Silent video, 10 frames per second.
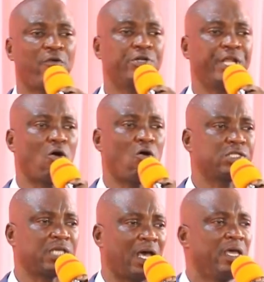before the
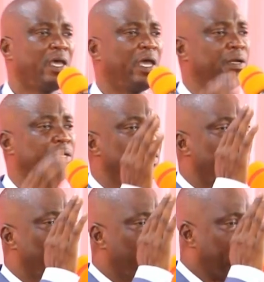altar and
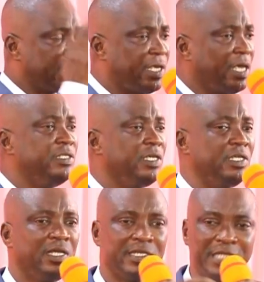
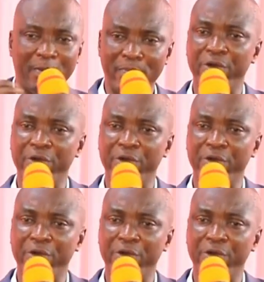exchanging the